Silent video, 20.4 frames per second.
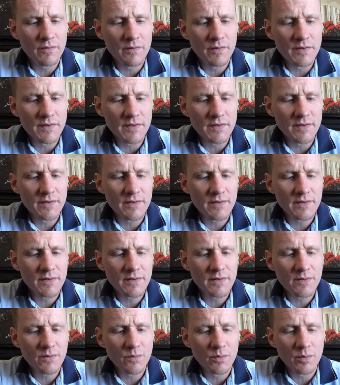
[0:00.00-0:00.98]
The
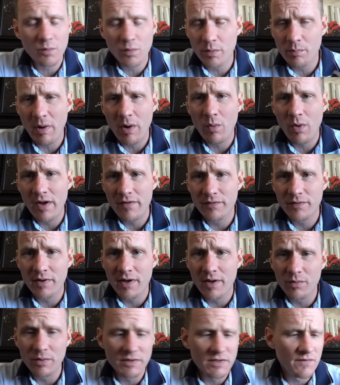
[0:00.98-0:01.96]
when, when my wife and
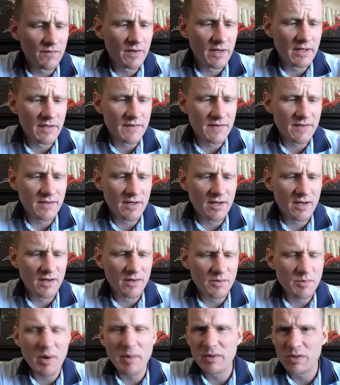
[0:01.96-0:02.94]
I went to Vegas, uh,
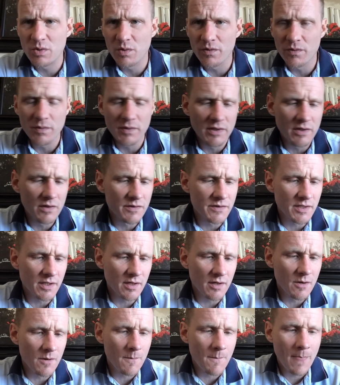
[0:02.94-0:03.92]
it was probably two or three years
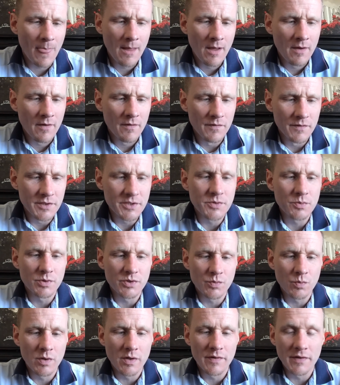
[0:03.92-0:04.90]
ago this
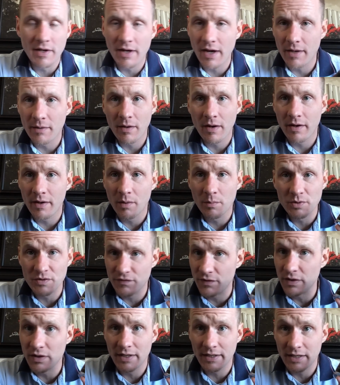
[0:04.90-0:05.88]
was one that I, I
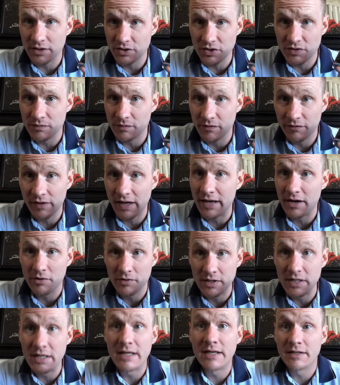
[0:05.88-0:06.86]
almost felt like I just flat
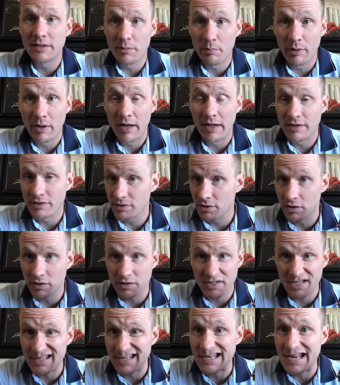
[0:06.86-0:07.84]
out needed to buy as
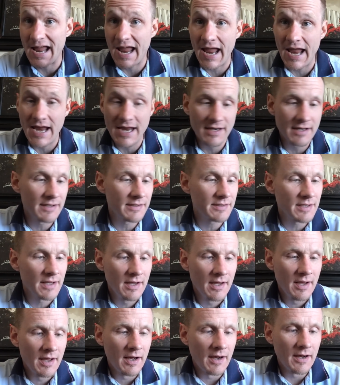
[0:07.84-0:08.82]
long as I didn't hate it.
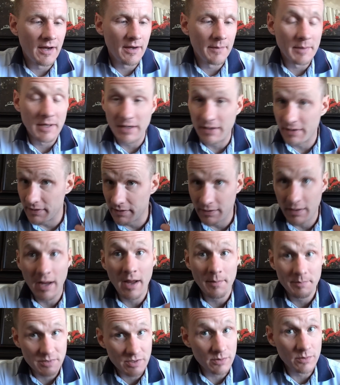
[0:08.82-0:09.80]
Um, and
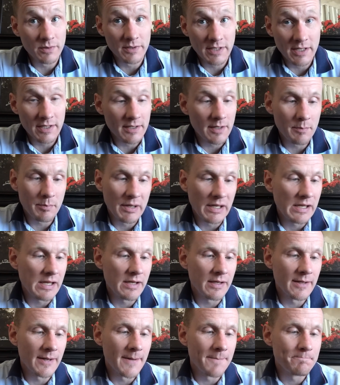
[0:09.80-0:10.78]
absolutely ended up
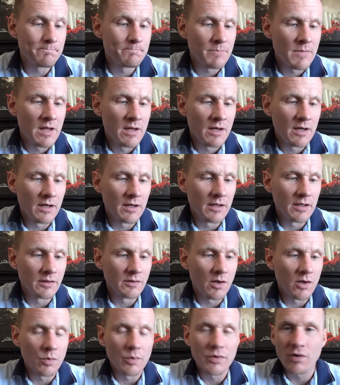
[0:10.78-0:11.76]
picking it up uh,
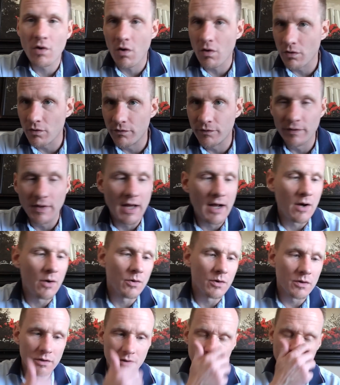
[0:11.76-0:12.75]
along with Carnal
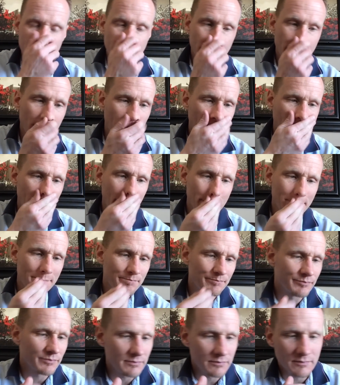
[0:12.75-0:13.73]
Flower. And
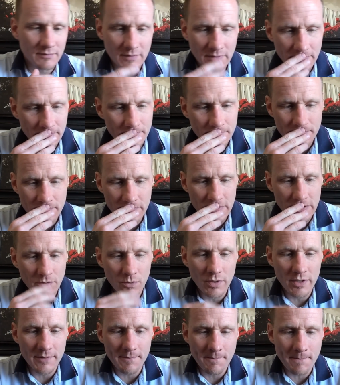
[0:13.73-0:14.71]
um, you
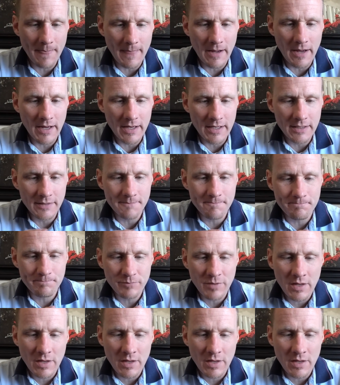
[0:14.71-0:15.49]
know what? I